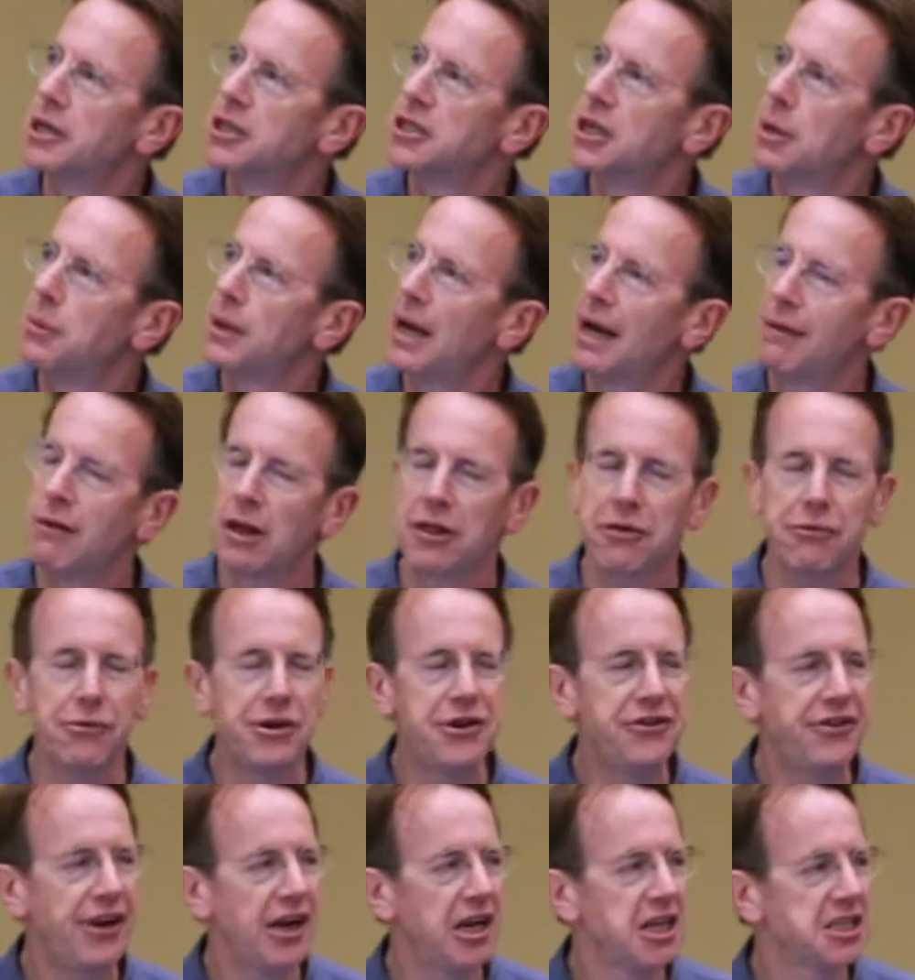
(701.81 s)
So we have a
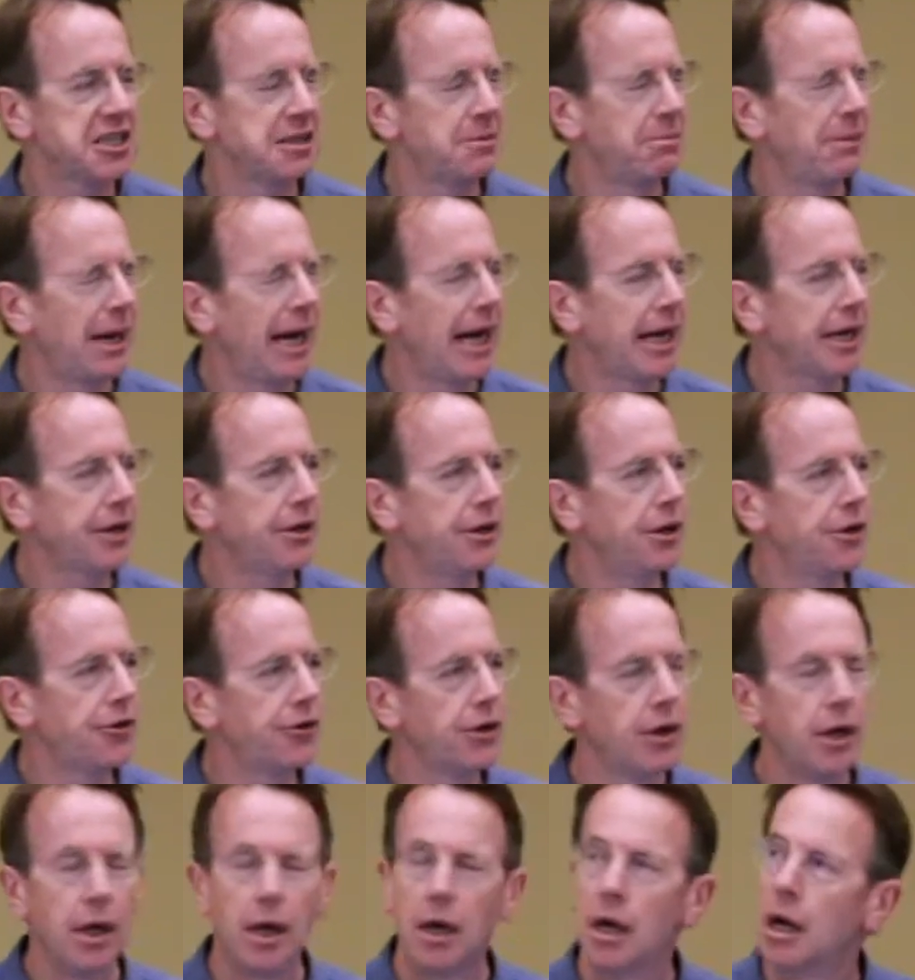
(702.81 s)
3 Tesla
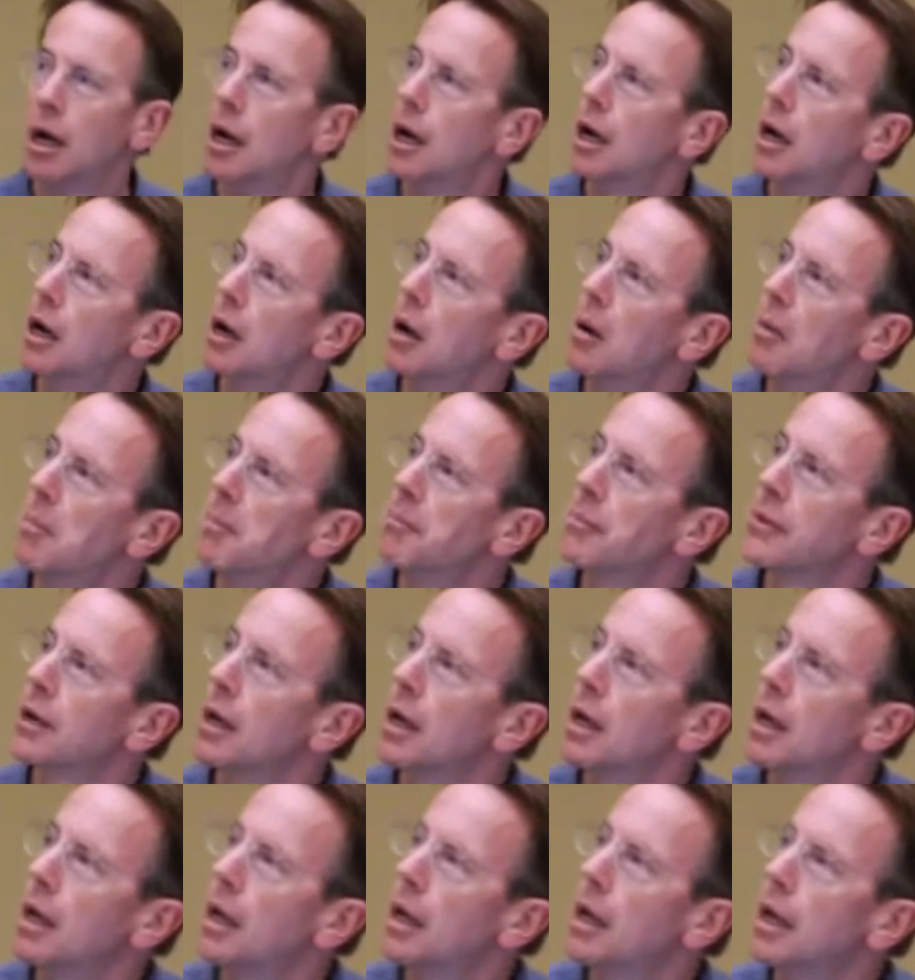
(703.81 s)
magnet
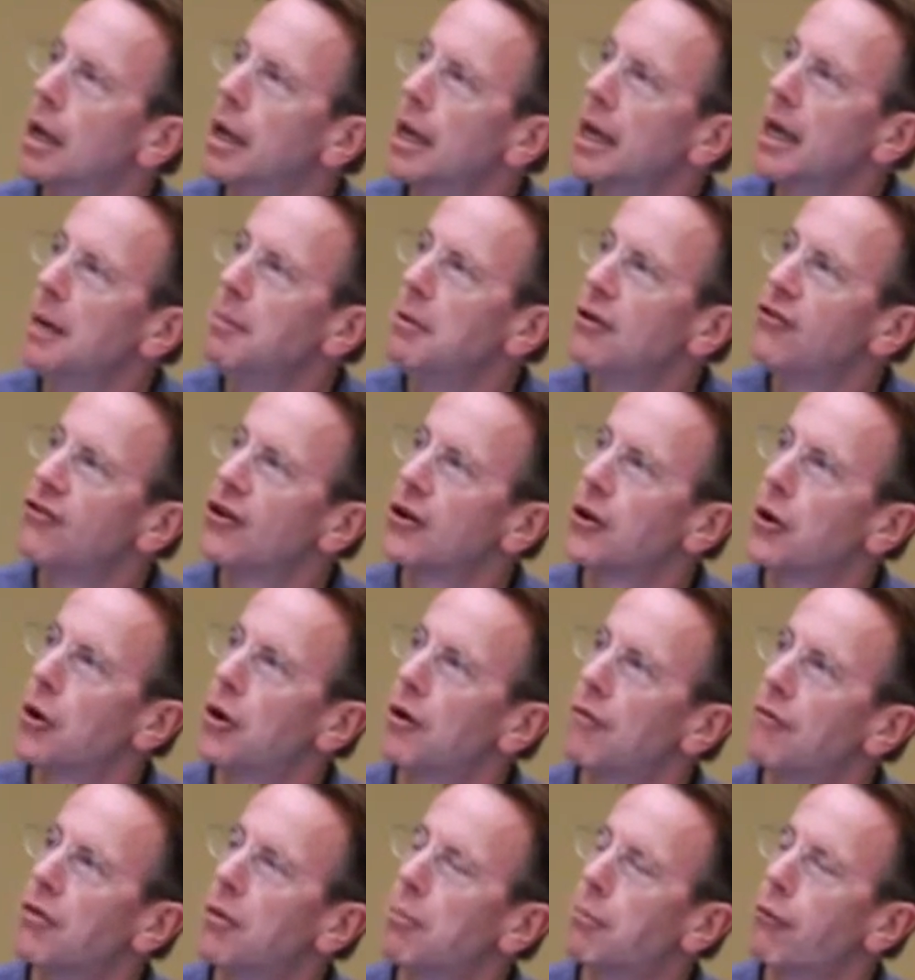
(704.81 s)
imaging
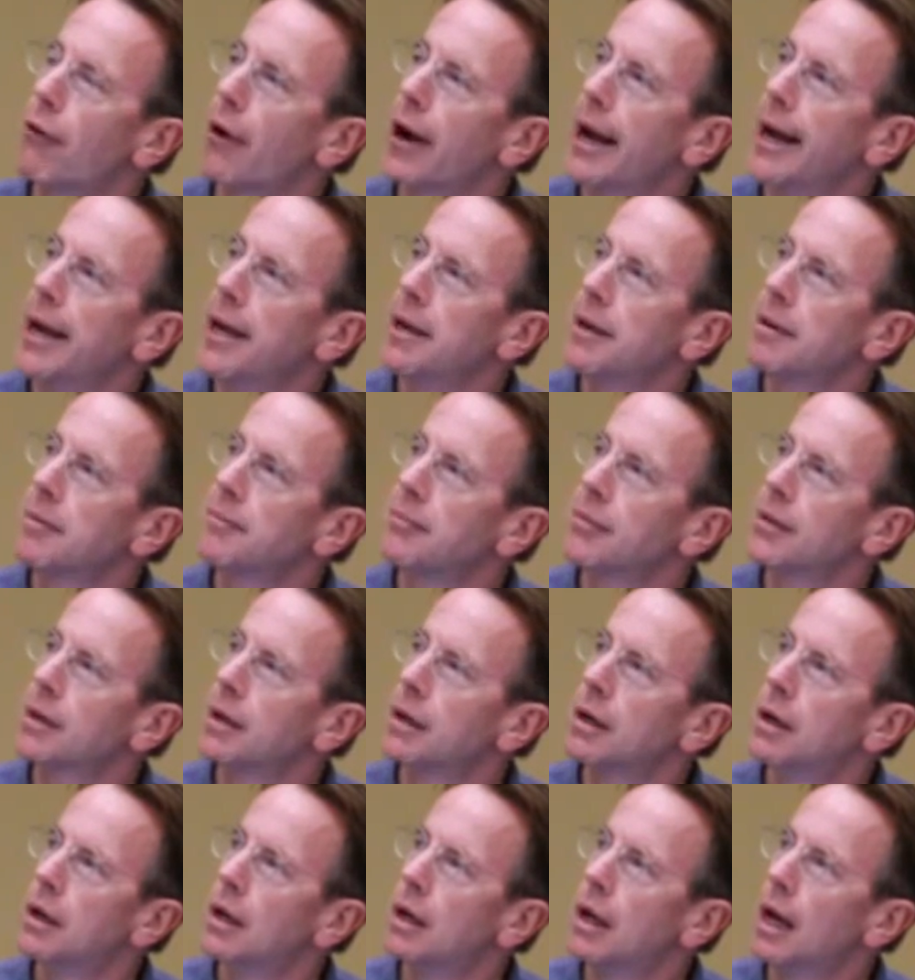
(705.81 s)
of the brain,
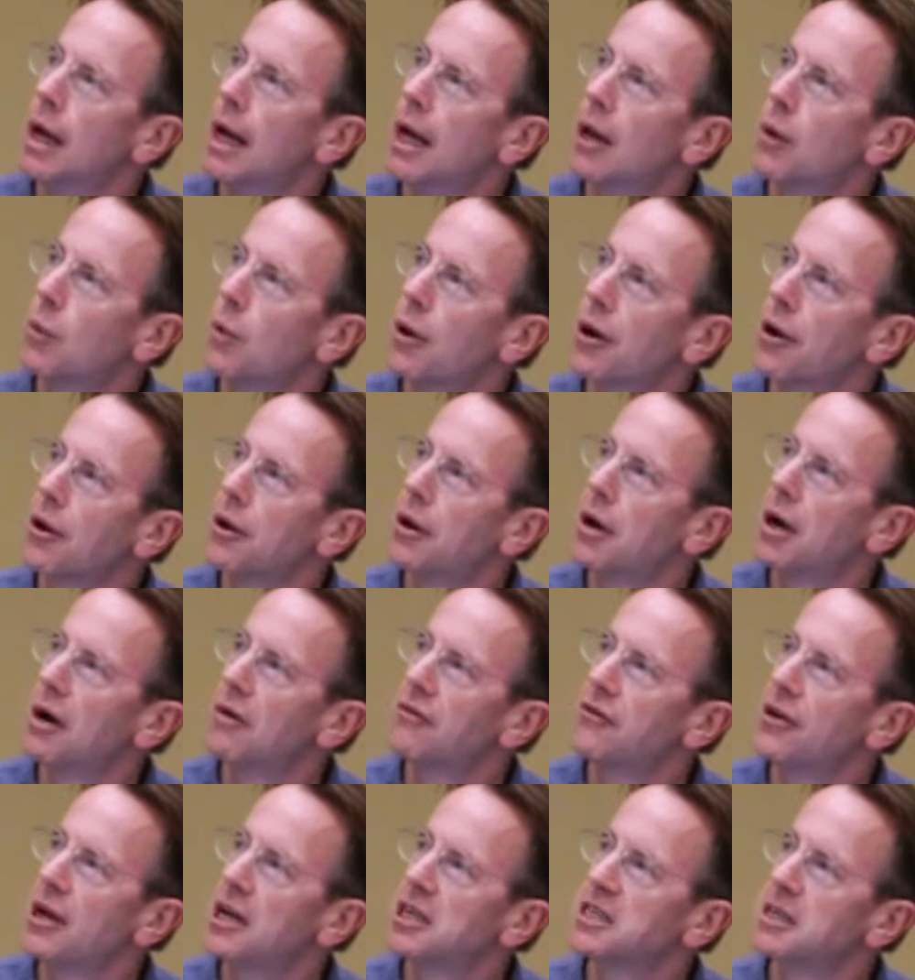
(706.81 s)
and a
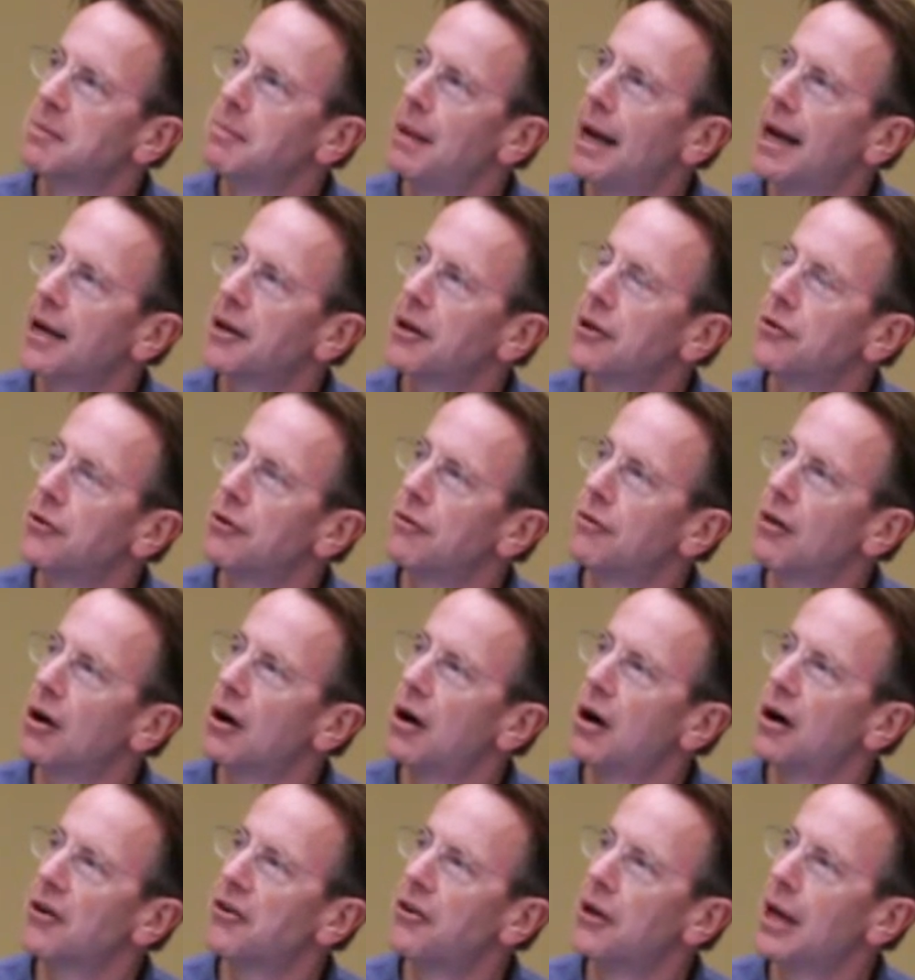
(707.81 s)
1.5 Tesla magnet of the
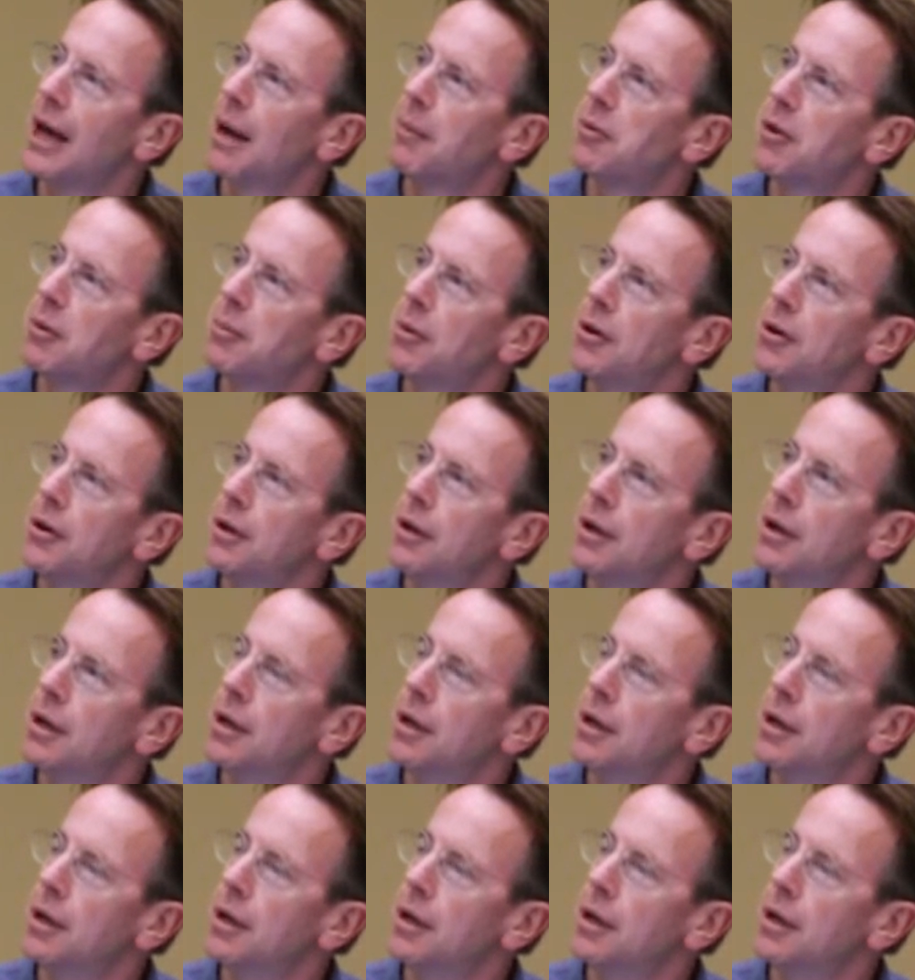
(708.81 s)
heart and abdomen.